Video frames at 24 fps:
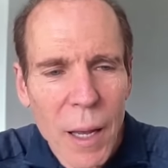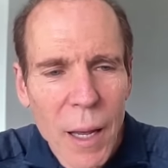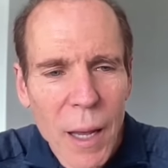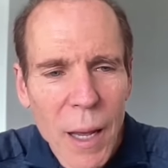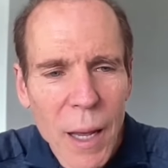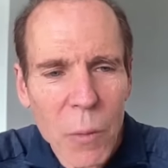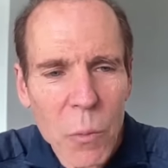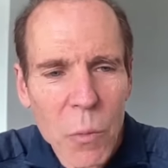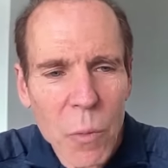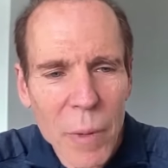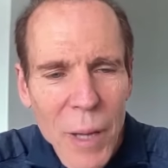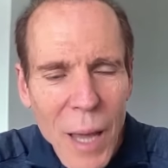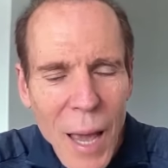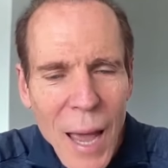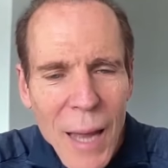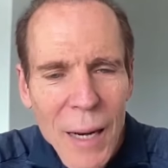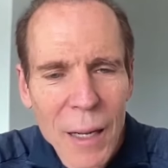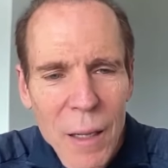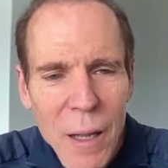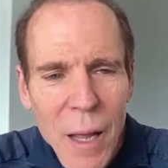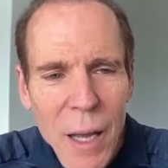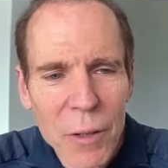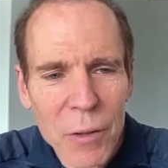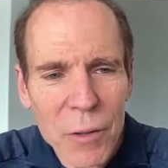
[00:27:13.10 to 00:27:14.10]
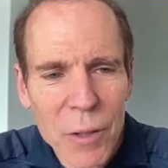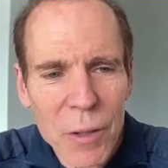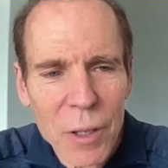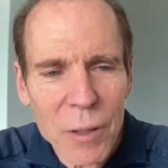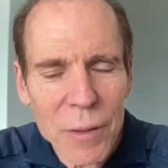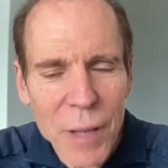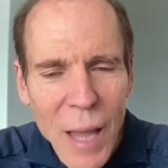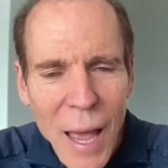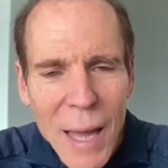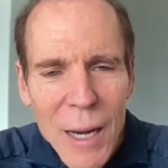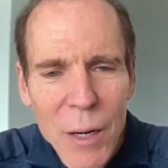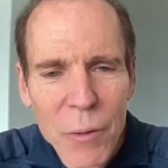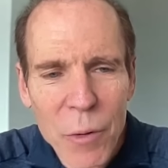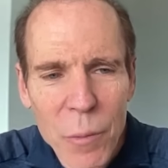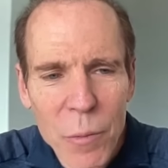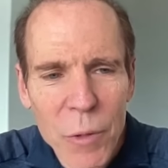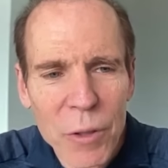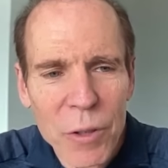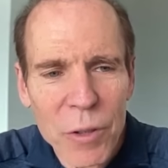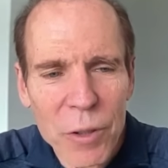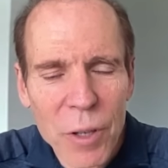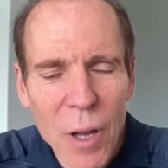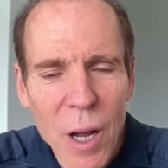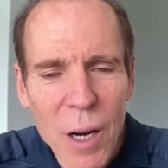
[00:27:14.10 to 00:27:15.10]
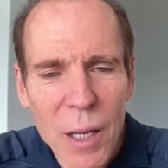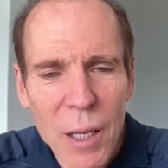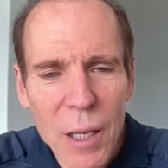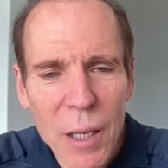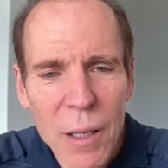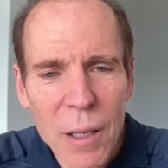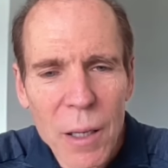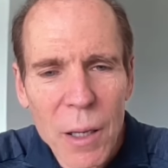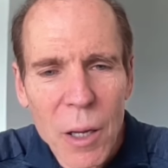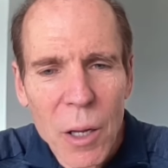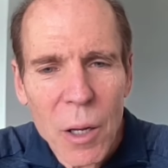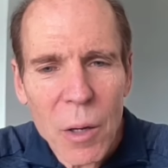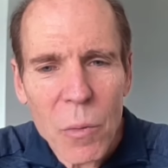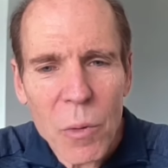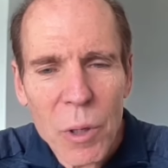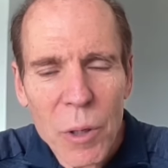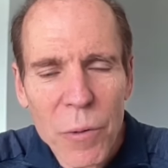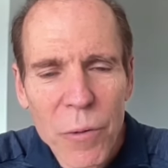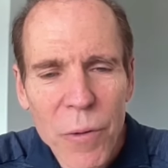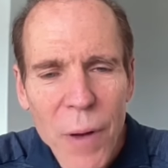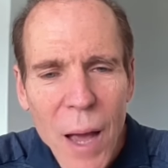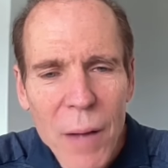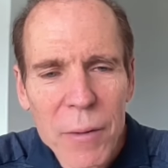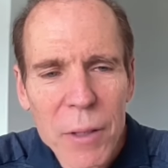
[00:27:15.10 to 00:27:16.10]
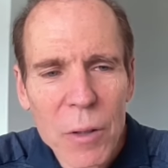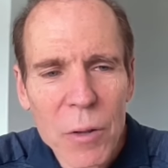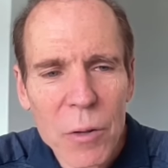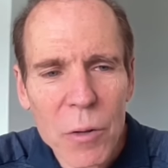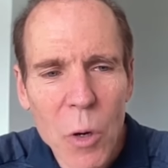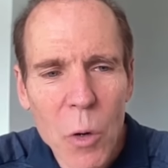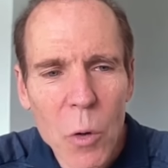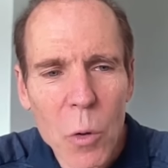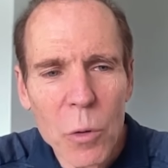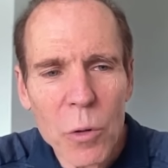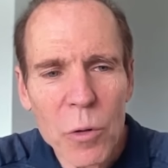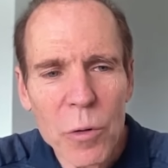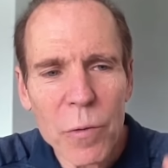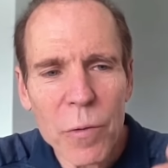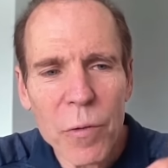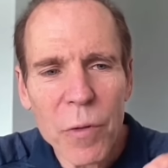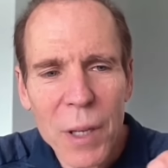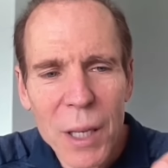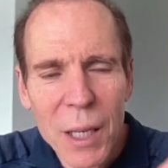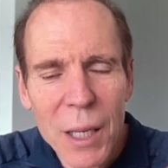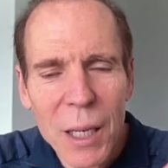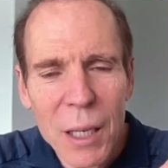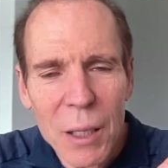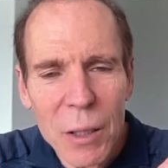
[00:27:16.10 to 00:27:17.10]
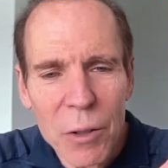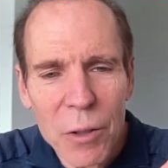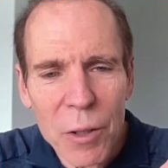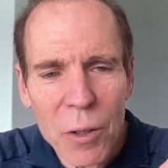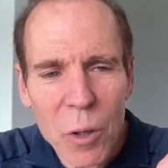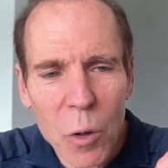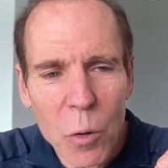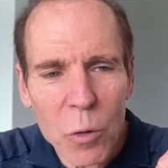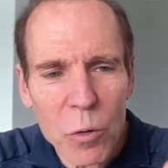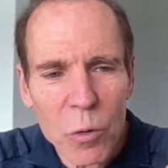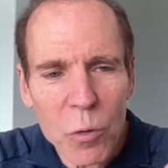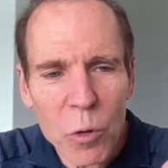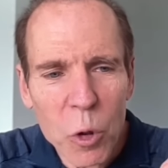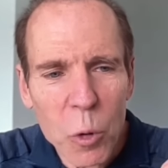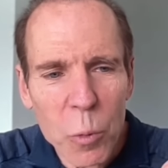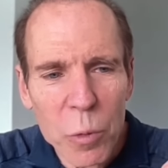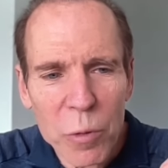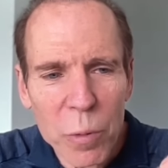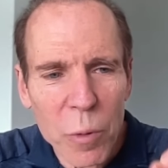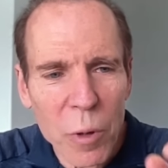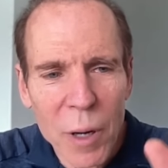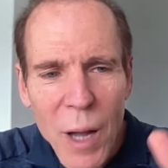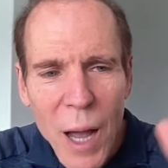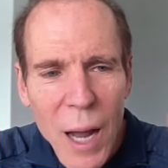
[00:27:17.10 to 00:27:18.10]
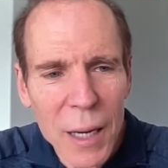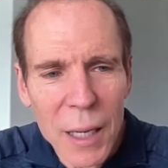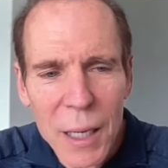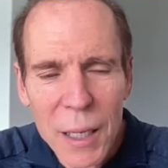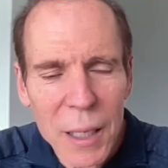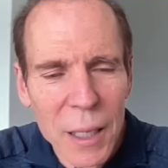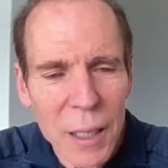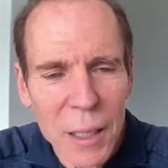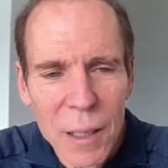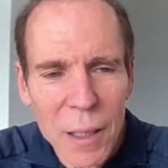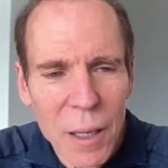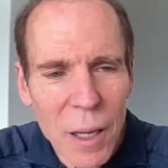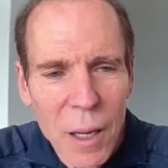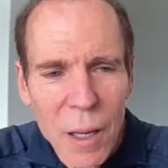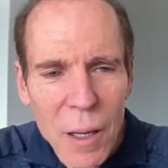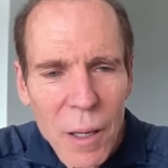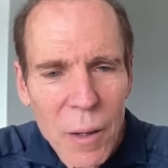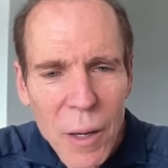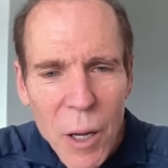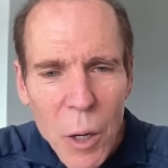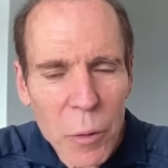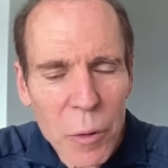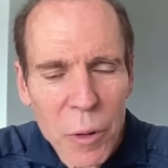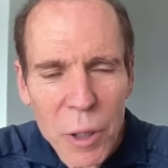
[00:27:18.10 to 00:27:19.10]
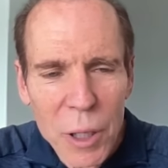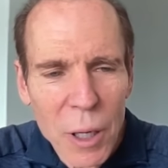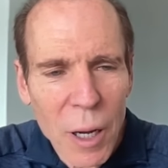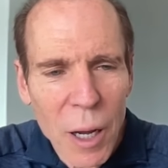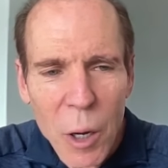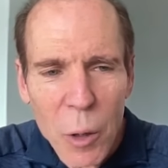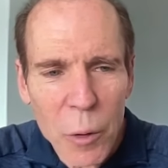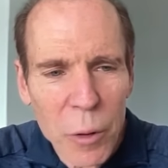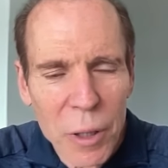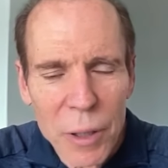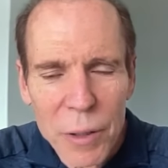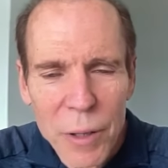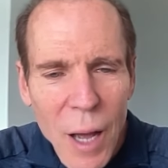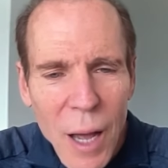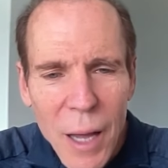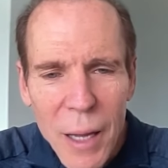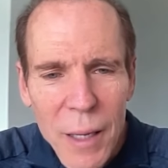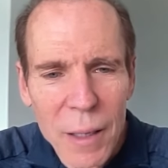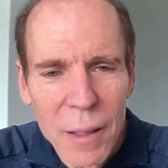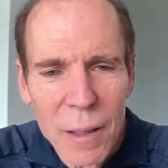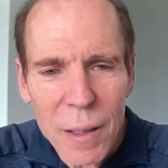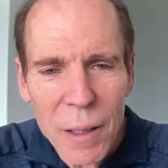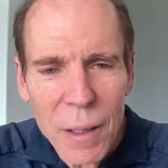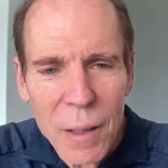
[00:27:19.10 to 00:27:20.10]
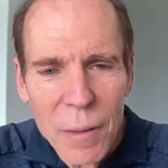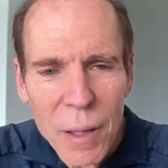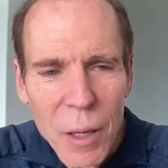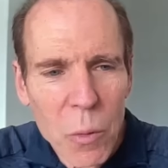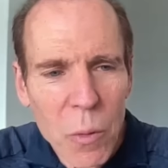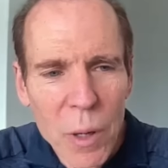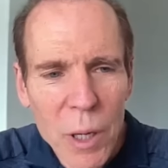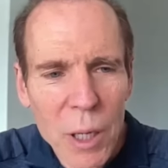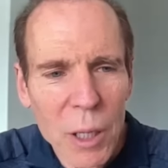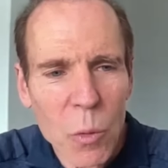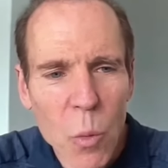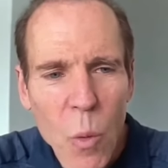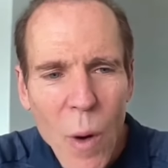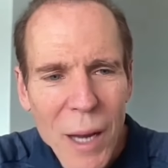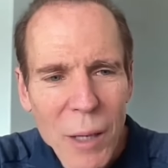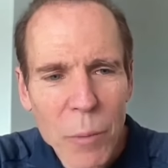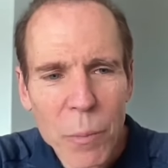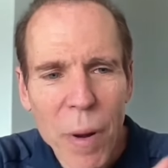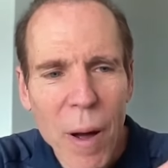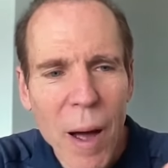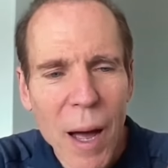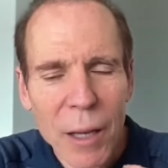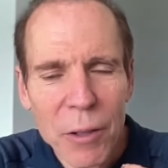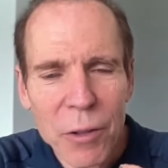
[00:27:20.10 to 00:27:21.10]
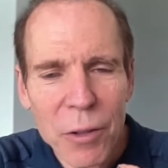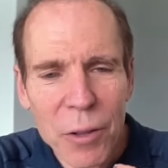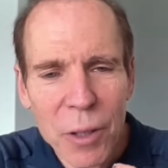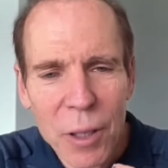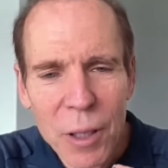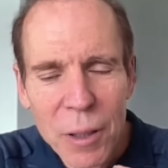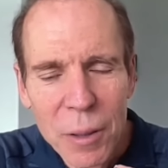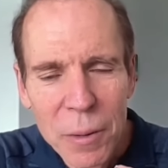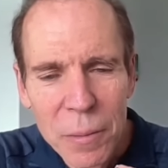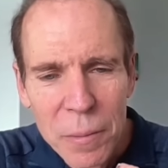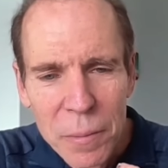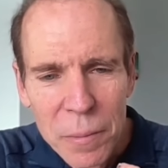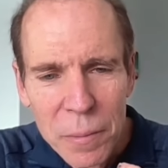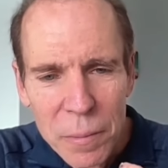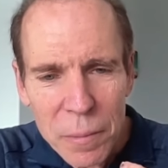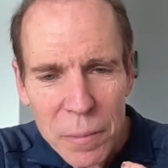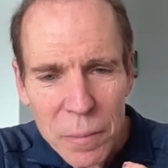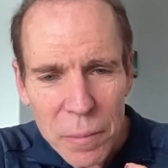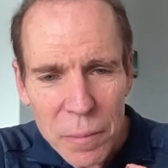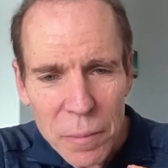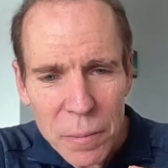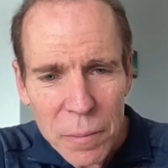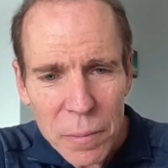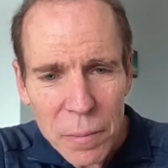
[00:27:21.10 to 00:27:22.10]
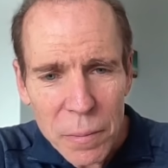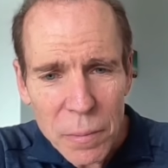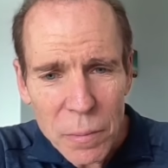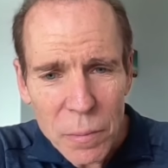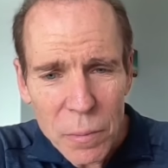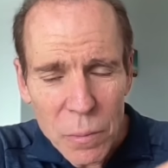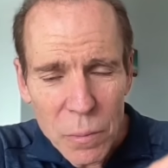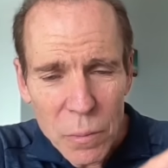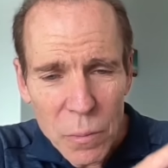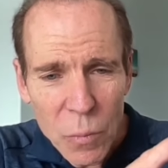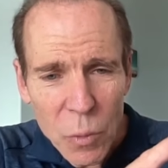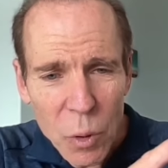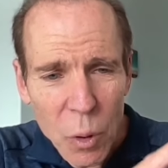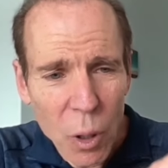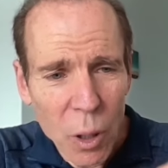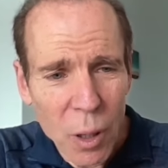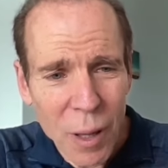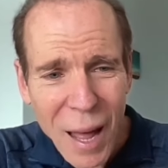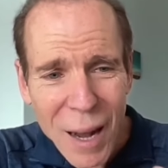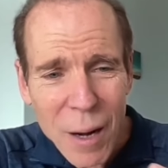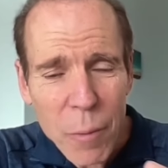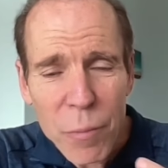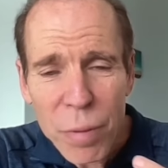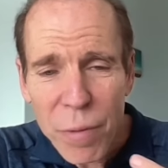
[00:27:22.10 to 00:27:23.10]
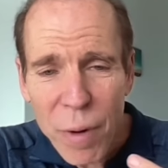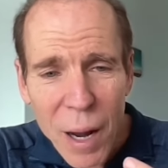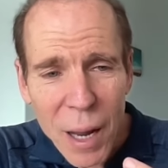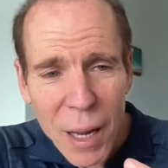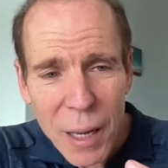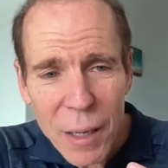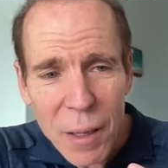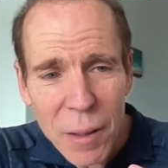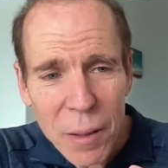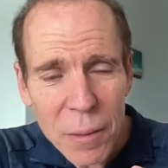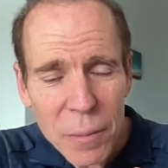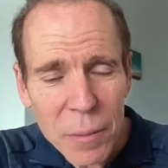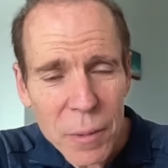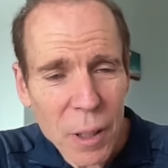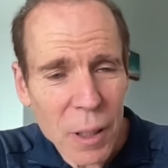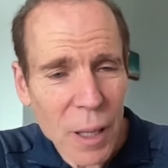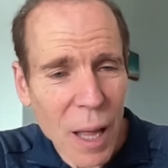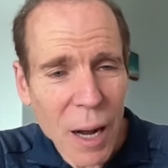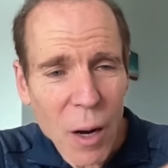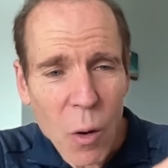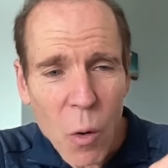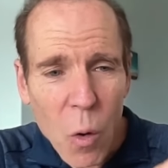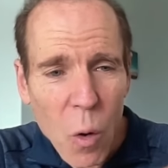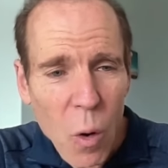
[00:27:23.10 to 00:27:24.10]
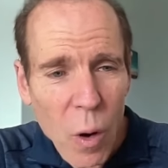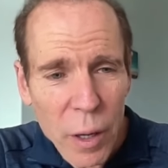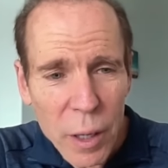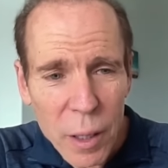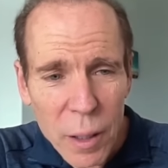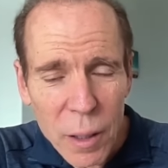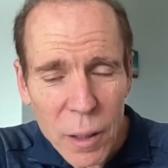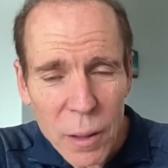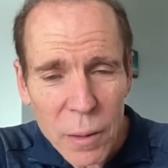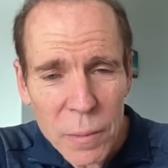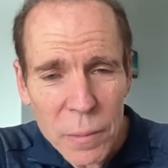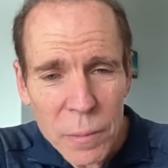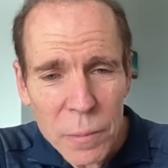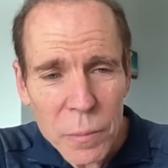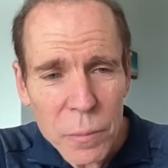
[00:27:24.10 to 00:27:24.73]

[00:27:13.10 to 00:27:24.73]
And when we analyzed the data from the study, we found that those vegans in those groups were not eating healthy a healthy diet. They were eating white pasta, hmm. a lot of bread, a lot of oil,